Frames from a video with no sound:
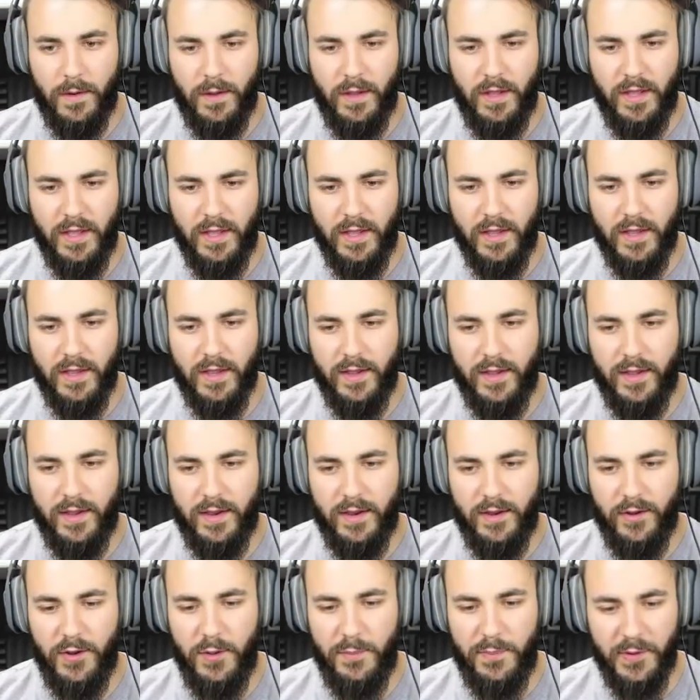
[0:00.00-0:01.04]
Huh.
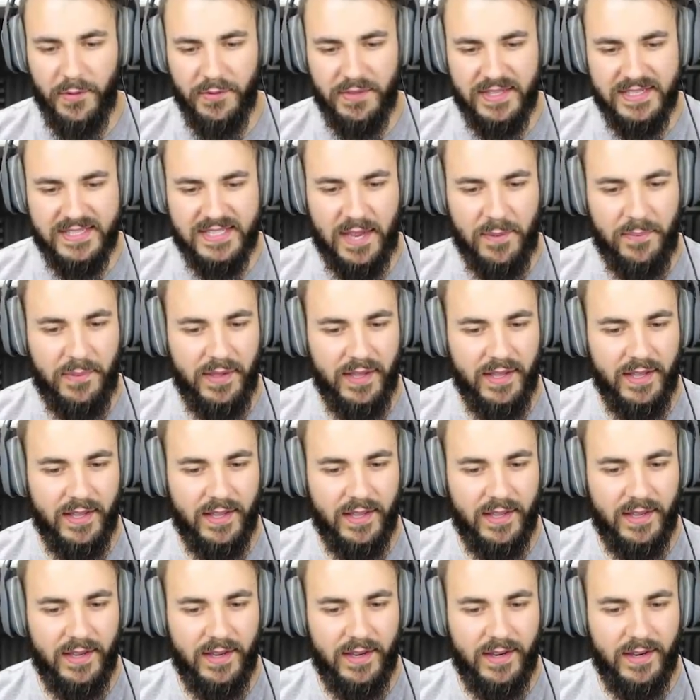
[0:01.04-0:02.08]
Who built this up here?
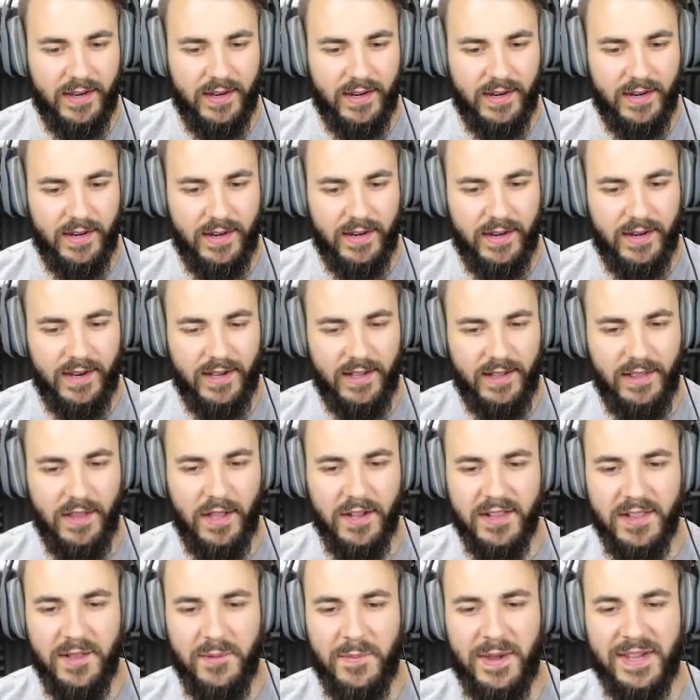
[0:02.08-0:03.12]

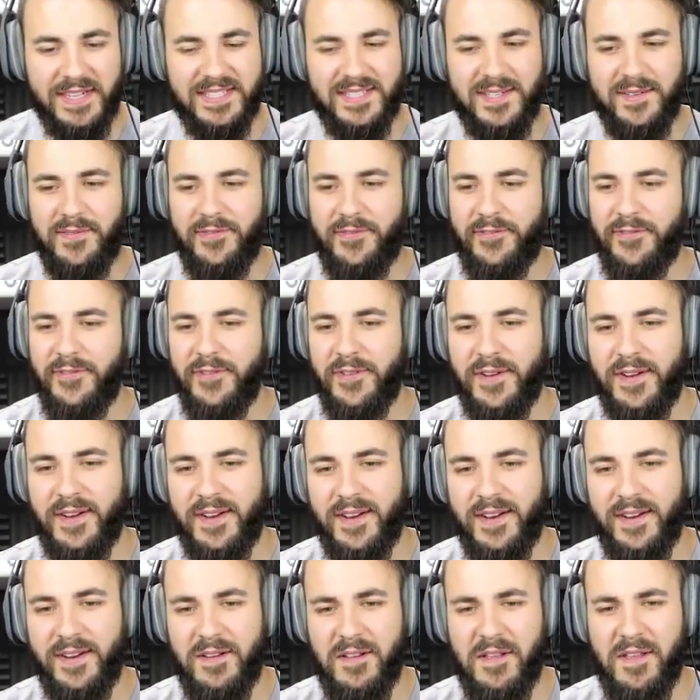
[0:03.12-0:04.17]
Lachlan must have...
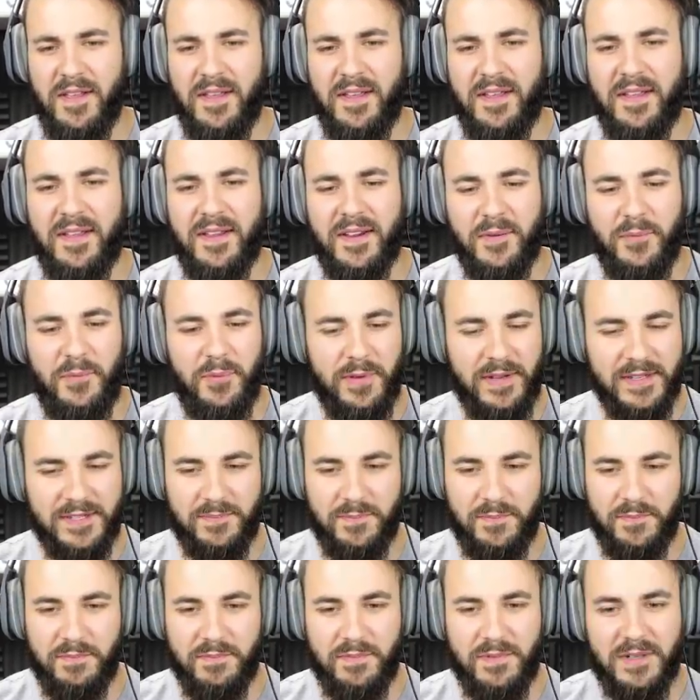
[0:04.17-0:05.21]
Huh. That's
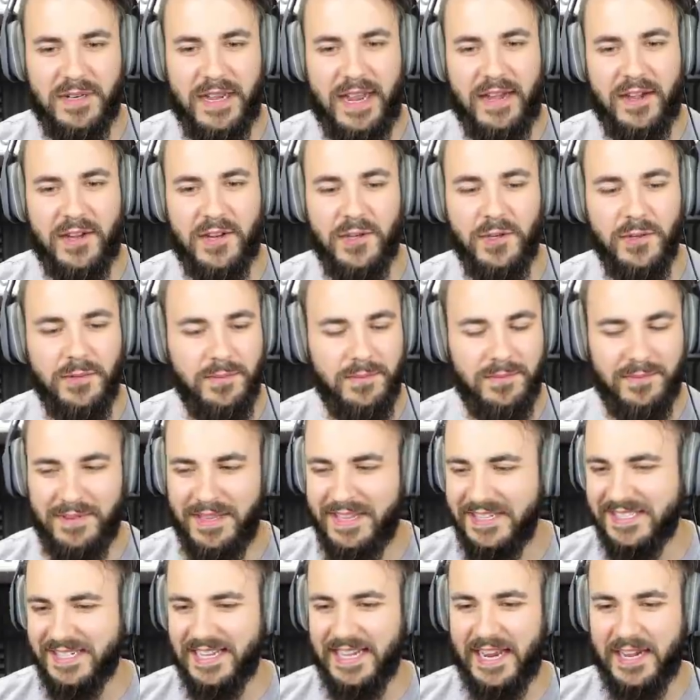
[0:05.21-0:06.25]
kinda cool.
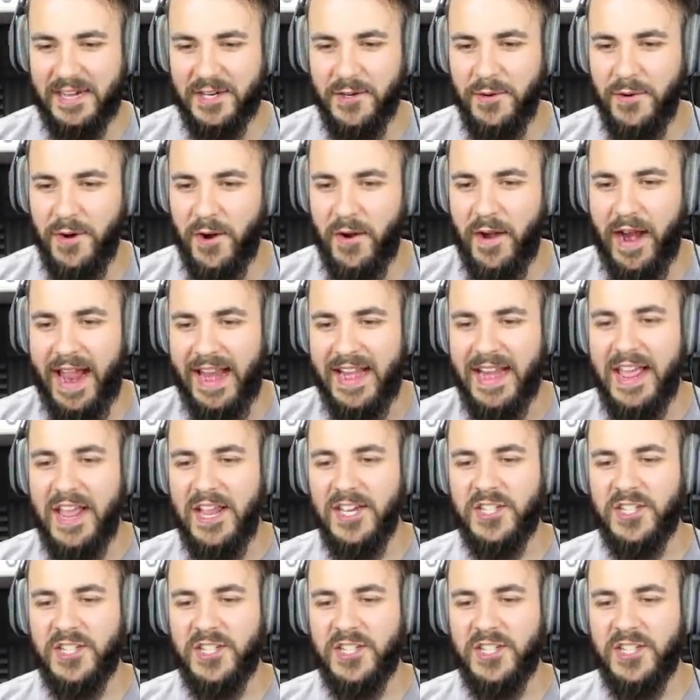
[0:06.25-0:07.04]
That's kinda cool. Alright.